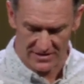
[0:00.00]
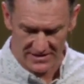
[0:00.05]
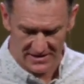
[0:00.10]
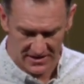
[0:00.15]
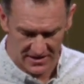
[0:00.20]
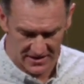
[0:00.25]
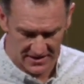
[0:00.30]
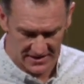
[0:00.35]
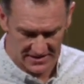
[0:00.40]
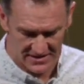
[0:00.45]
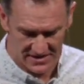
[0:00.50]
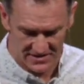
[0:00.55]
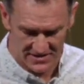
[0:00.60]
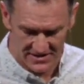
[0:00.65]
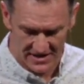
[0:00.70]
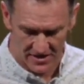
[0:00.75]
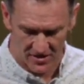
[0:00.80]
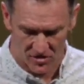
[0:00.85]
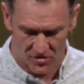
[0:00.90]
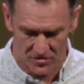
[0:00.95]
to listen to this
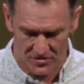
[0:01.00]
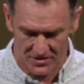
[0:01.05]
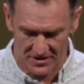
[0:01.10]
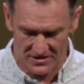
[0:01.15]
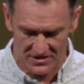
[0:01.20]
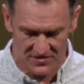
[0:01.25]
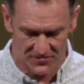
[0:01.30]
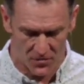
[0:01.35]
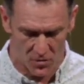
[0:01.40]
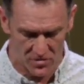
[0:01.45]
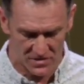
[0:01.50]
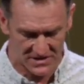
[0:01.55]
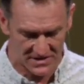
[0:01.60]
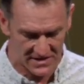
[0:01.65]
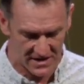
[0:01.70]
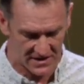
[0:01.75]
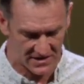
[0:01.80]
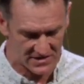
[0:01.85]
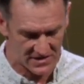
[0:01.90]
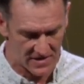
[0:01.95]
in 2 Corinthians
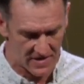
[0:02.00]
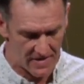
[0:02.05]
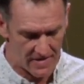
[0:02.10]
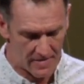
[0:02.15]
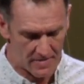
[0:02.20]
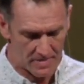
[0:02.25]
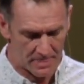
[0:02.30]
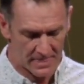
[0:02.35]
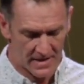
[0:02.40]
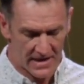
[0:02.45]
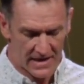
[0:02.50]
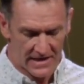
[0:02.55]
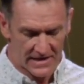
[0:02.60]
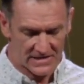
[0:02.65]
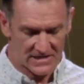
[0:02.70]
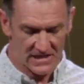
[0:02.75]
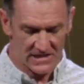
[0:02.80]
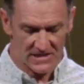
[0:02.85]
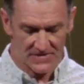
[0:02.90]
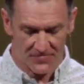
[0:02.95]
4:6.
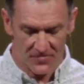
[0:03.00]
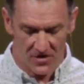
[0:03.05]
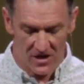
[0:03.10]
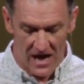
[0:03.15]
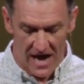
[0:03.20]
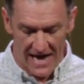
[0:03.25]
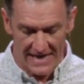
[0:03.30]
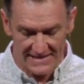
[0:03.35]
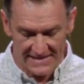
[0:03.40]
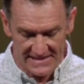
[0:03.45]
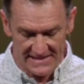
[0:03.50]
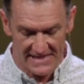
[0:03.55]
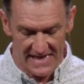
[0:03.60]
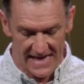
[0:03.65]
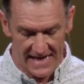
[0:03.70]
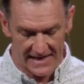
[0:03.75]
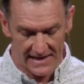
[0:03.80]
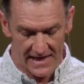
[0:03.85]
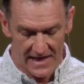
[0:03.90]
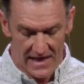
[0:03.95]
It says, for God
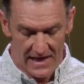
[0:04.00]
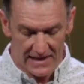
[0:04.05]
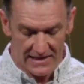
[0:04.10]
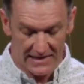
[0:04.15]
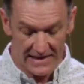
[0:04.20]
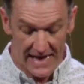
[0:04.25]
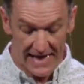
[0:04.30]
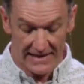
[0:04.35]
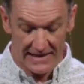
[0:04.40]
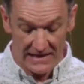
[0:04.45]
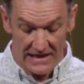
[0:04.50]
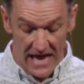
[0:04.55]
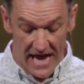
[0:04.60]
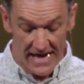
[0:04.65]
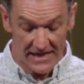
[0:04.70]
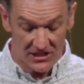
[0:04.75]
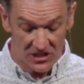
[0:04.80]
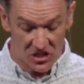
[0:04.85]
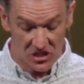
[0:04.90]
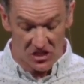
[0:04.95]
said, let
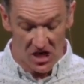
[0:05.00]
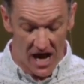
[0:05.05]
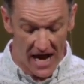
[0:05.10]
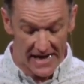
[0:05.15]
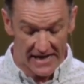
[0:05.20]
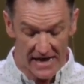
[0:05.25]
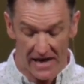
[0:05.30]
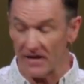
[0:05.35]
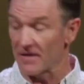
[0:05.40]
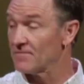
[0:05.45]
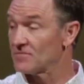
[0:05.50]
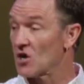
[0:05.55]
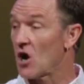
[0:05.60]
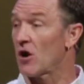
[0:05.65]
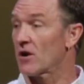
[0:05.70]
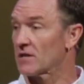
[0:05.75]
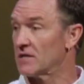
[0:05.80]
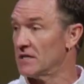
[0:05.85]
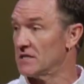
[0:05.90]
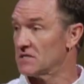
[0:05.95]
light shine out of
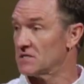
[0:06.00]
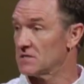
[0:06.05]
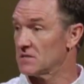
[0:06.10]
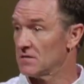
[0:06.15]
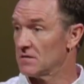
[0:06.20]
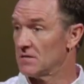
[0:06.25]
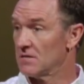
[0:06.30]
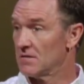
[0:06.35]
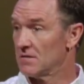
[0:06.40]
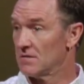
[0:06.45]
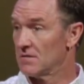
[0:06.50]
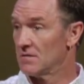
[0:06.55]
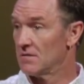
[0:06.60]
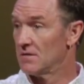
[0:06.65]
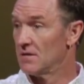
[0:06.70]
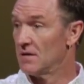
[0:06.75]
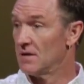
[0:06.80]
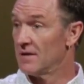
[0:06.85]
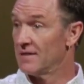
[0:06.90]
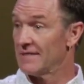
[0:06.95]
darkness.
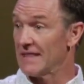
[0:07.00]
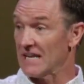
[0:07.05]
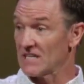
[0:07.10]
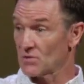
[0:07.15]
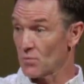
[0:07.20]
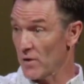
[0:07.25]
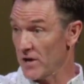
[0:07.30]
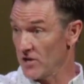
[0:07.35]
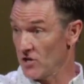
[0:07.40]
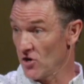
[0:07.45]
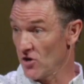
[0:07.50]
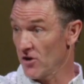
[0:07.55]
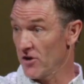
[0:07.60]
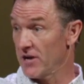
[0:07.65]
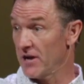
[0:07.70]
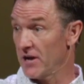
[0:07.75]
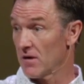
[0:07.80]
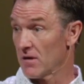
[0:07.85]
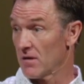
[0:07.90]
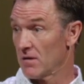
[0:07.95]
That's why you're
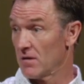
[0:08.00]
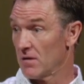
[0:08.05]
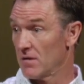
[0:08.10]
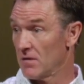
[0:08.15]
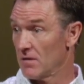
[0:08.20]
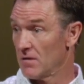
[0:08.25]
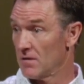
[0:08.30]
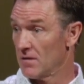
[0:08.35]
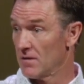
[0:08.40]
here.